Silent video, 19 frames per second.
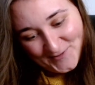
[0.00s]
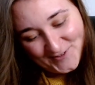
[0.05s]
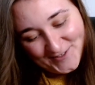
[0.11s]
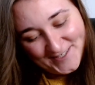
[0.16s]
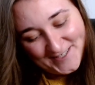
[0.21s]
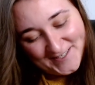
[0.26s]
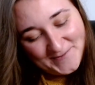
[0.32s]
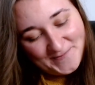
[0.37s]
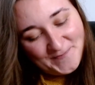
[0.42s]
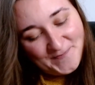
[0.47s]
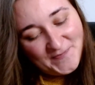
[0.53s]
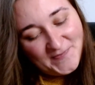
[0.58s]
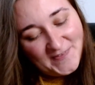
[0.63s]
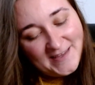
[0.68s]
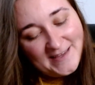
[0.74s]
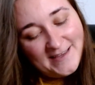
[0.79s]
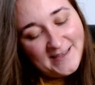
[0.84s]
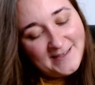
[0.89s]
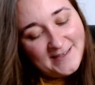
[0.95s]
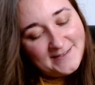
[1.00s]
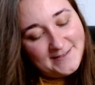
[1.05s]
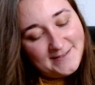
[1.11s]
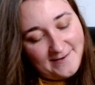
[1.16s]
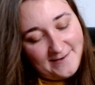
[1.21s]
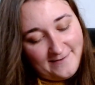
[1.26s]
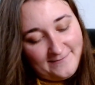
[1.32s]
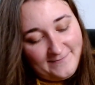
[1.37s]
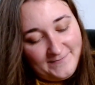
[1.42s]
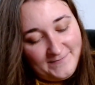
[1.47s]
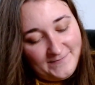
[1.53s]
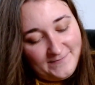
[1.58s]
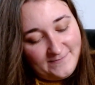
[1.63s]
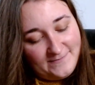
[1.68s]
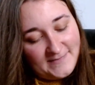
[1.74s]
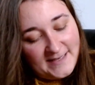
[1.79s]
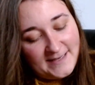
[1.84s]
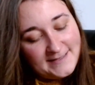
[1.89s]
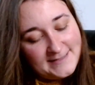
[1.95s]
project. So,
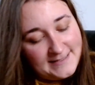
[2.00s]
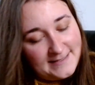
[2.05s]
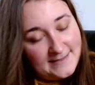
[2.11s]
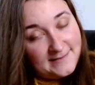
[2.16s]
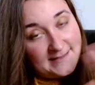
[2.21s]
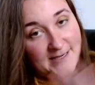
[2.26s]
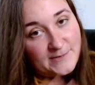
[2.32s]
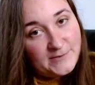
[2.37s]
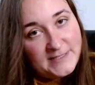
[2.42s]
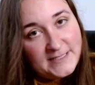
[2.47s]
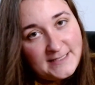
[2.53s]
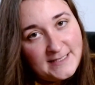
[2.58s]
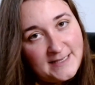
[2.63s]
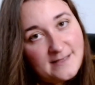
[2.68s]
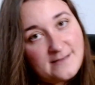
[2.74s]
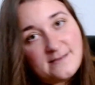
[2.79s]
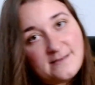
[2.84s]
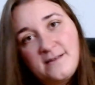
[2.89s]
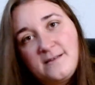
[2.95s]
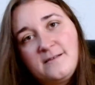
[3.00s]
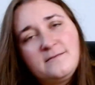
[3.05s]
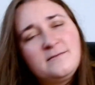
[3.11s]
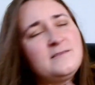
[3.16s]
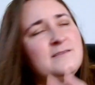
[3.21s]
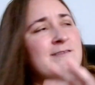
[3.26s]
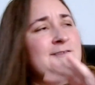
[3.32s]
like I said, that was a test knit.